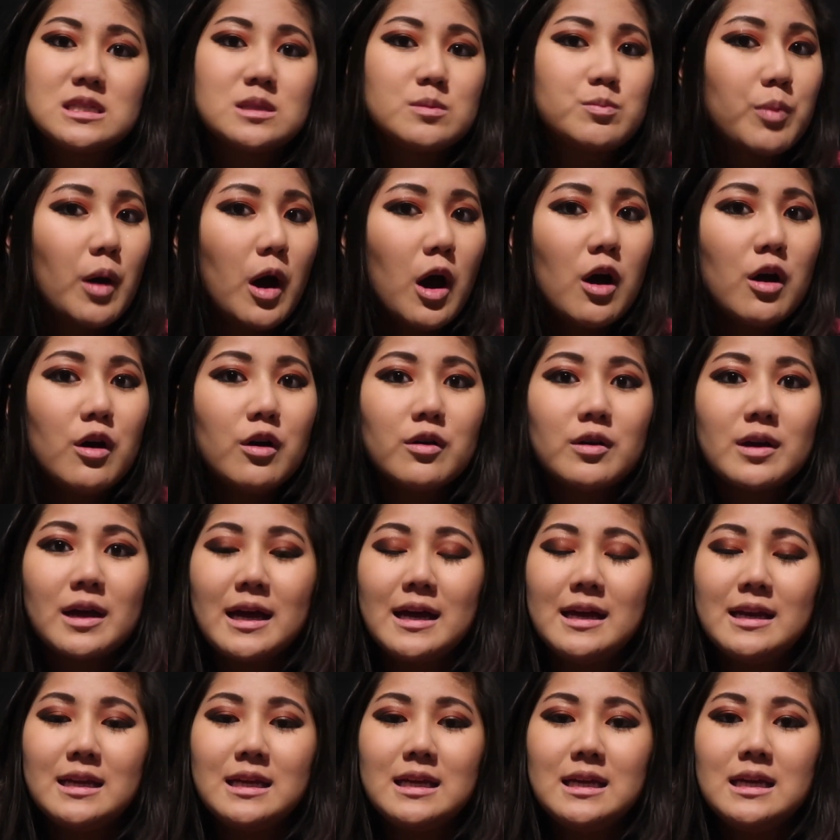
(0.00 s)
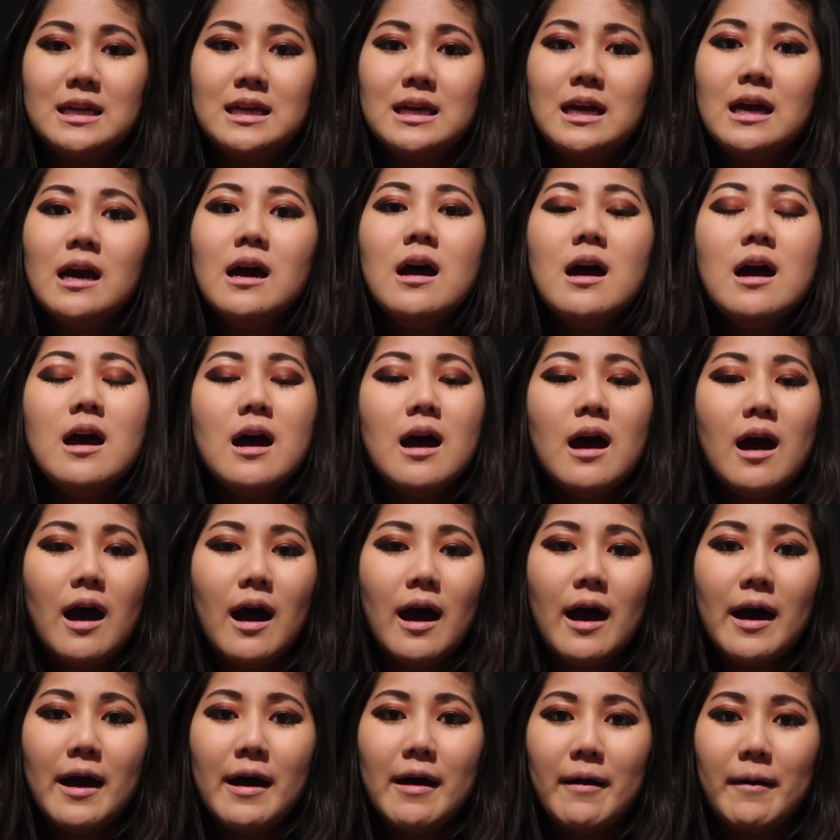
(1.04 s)
spoke and he
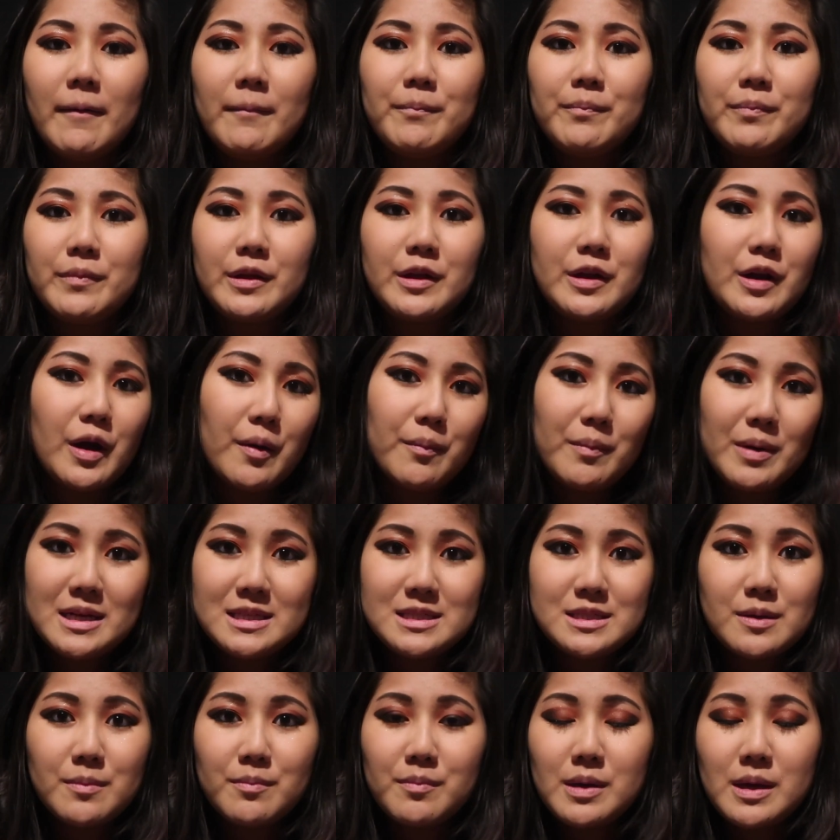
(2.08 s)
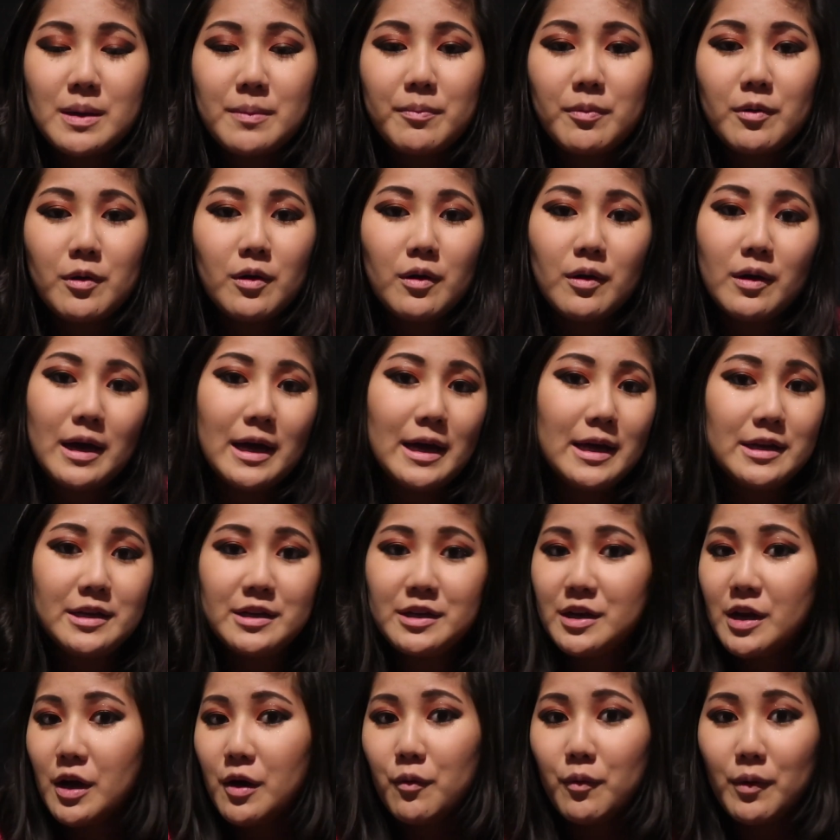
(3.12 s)
met some people
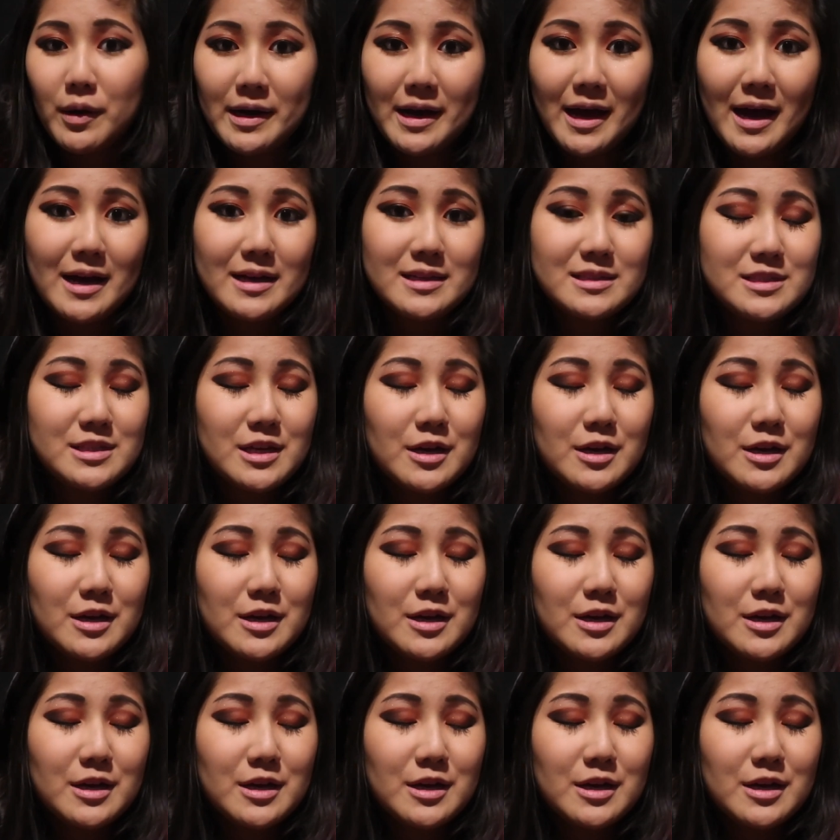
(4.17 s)
and whatnot.